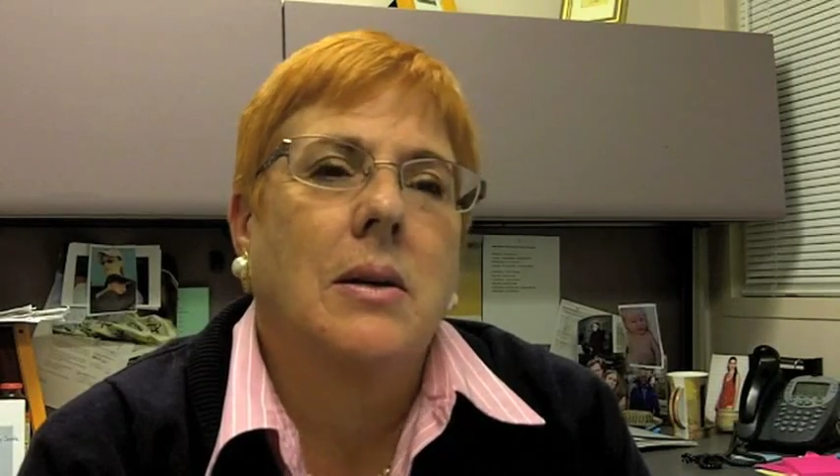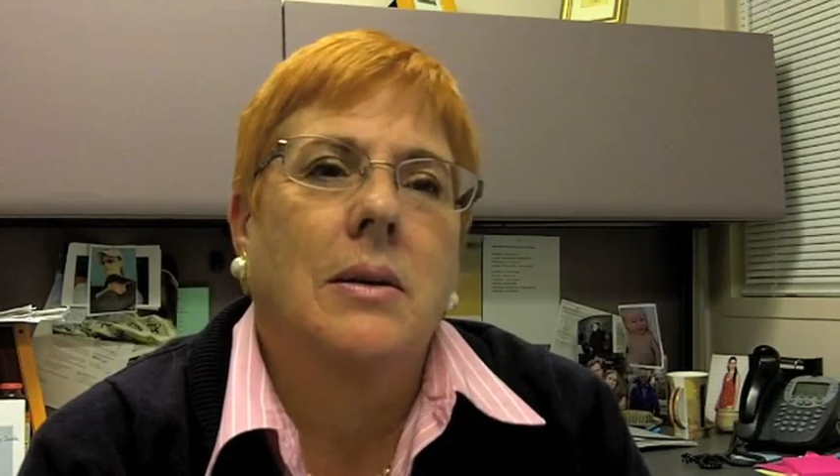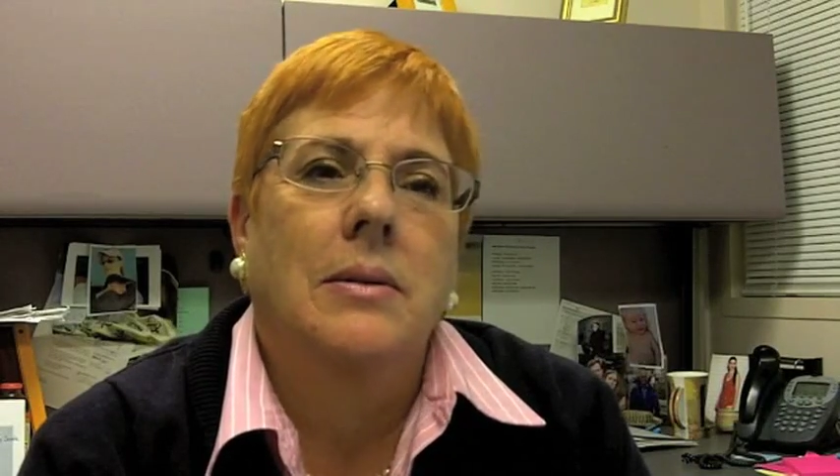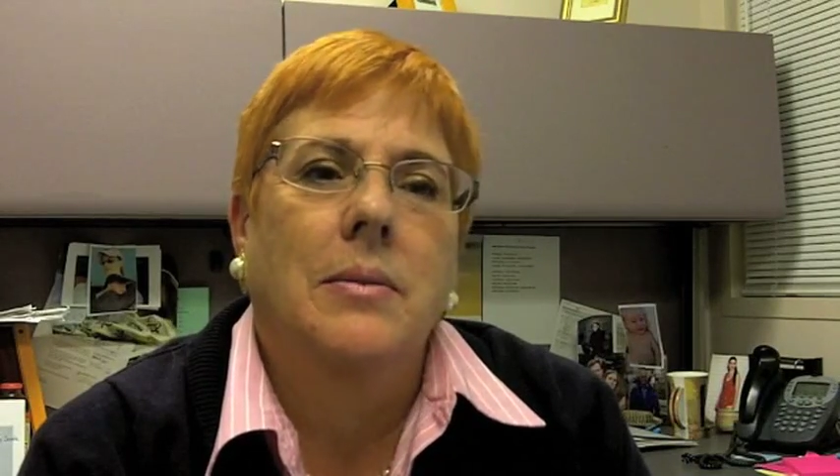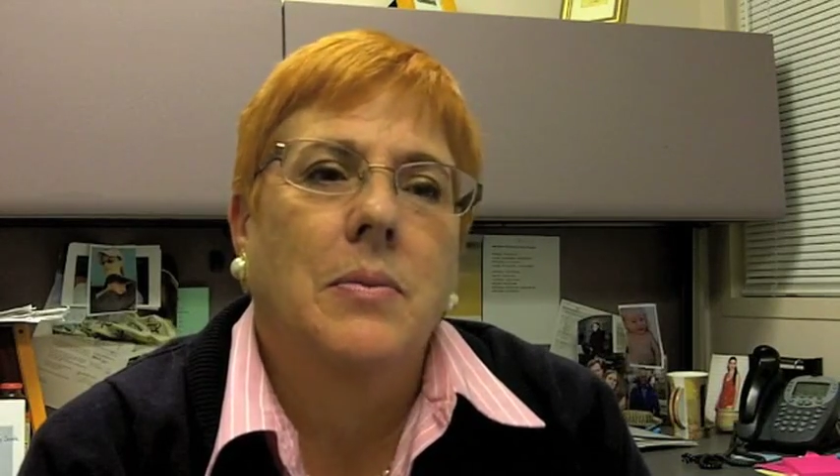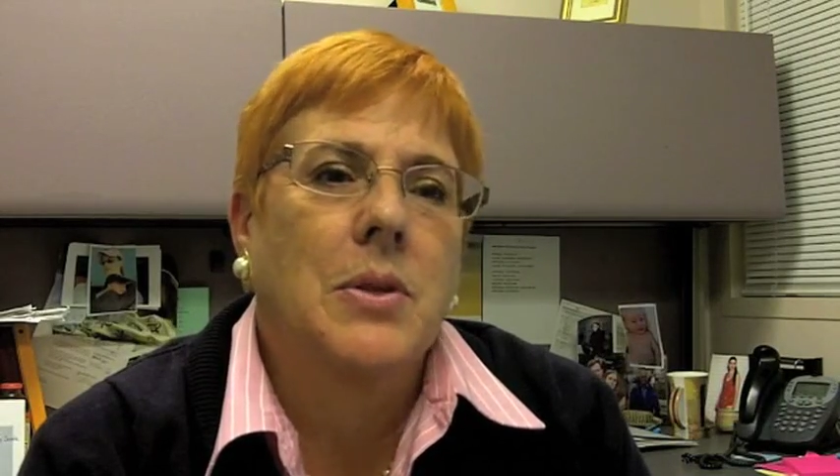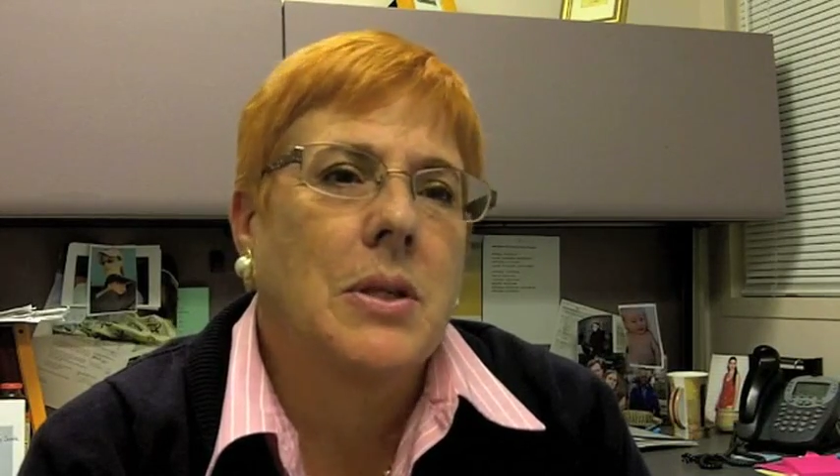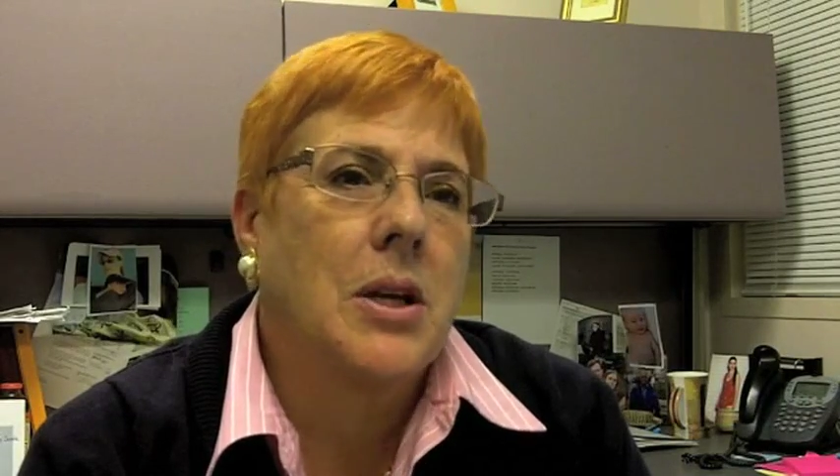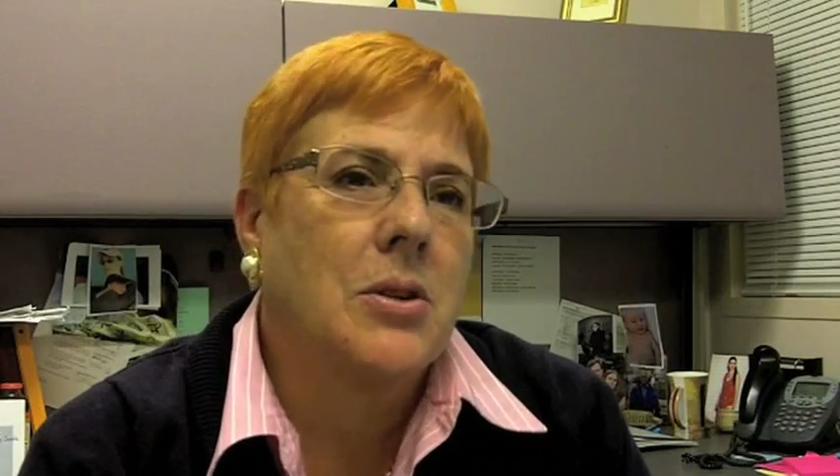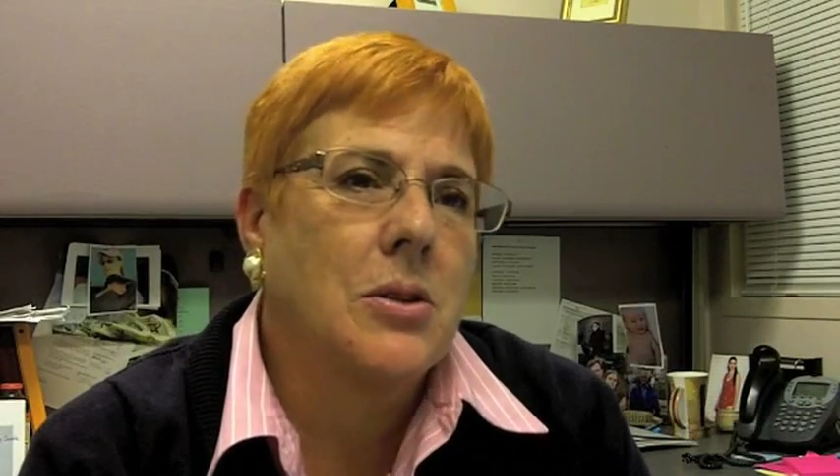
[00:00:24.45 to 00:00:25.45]
I was
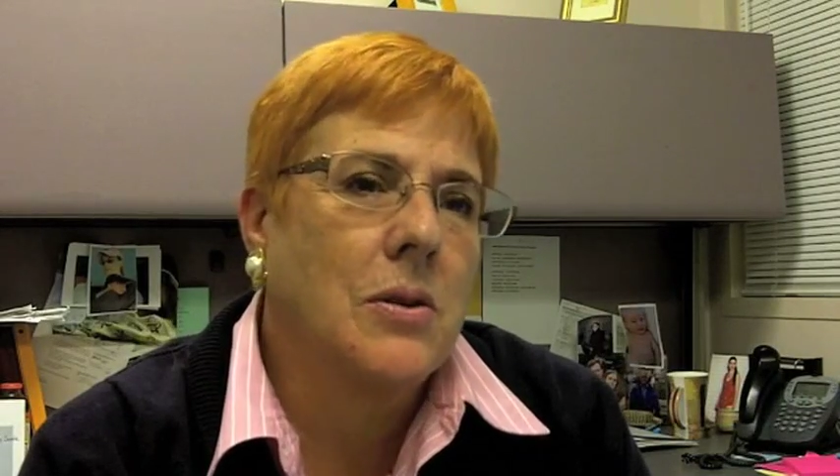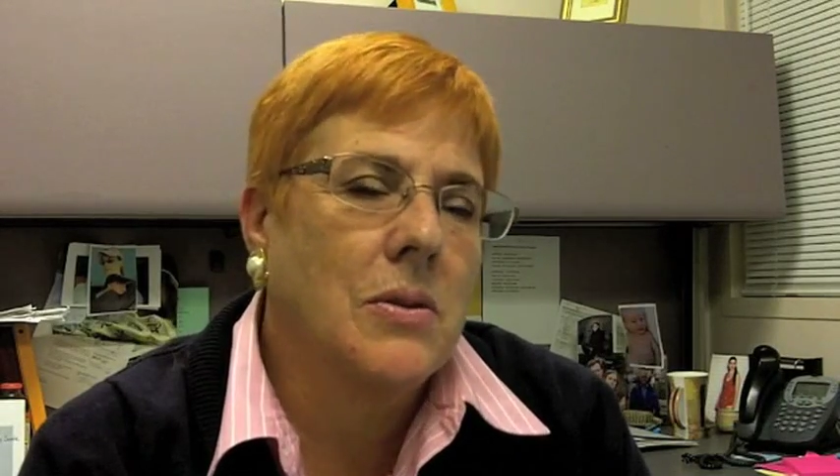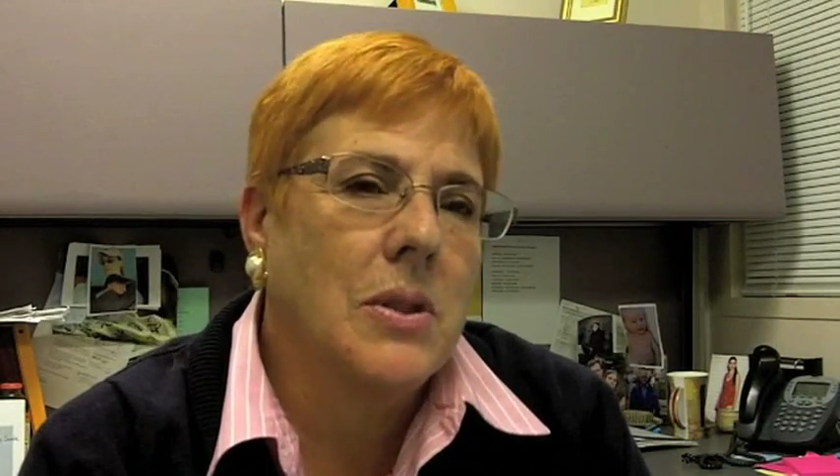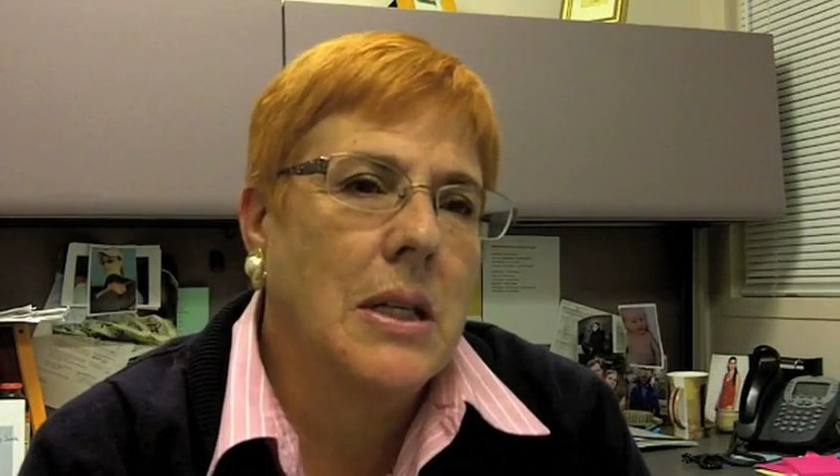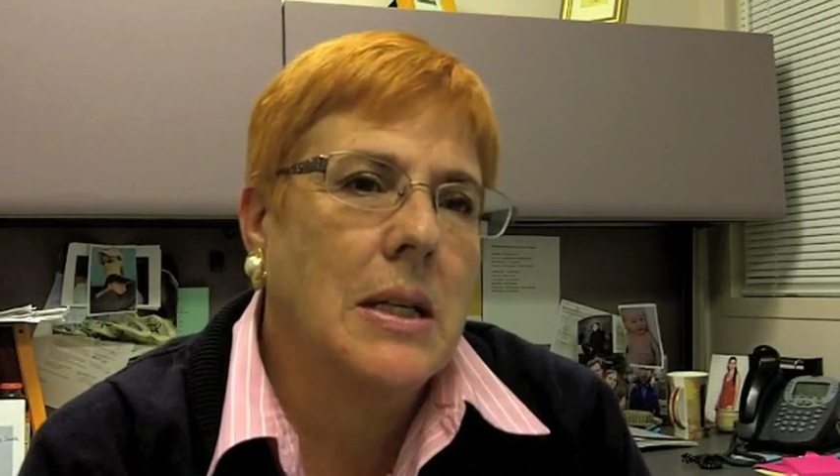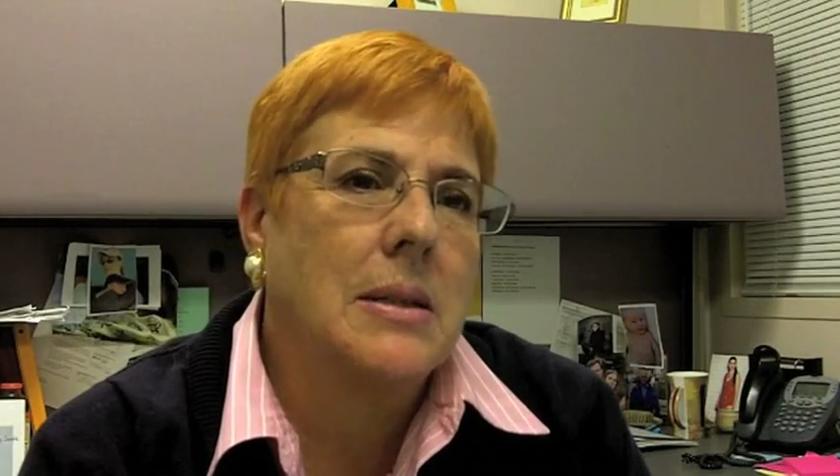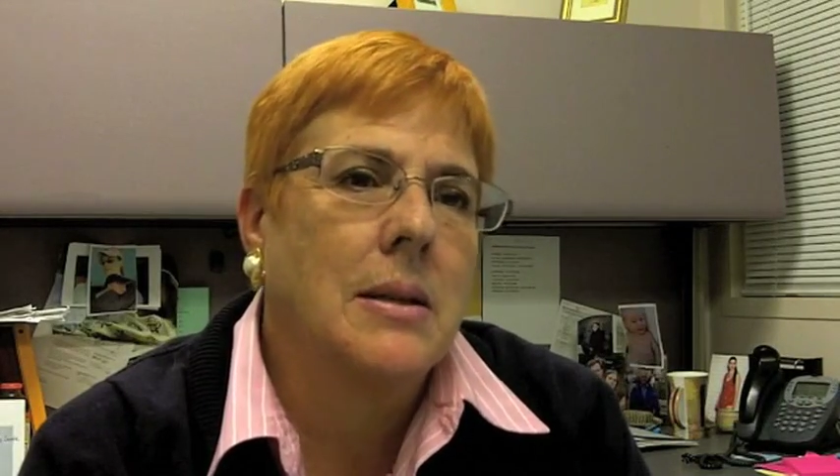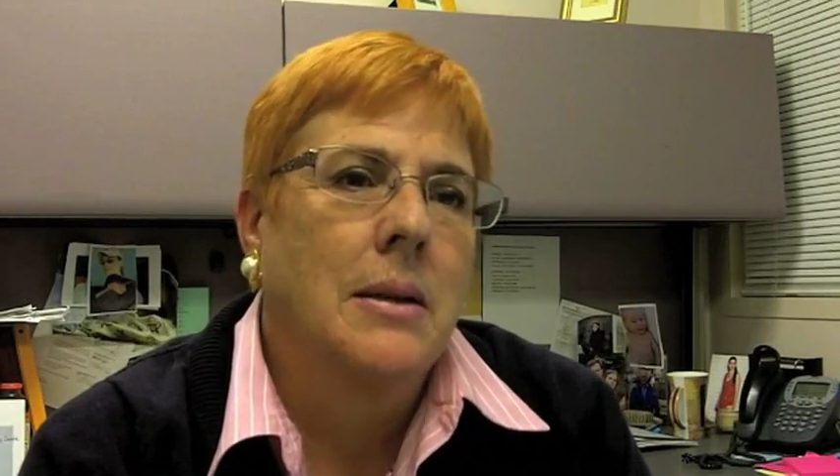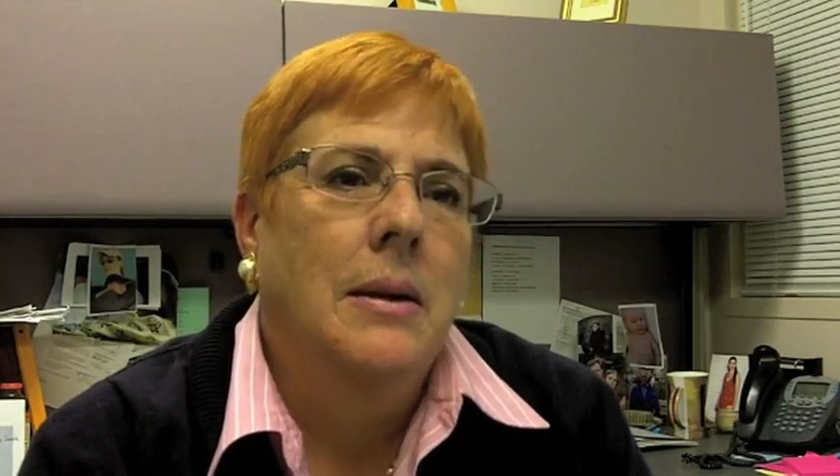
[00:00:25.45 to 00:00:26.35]
stationed overseas,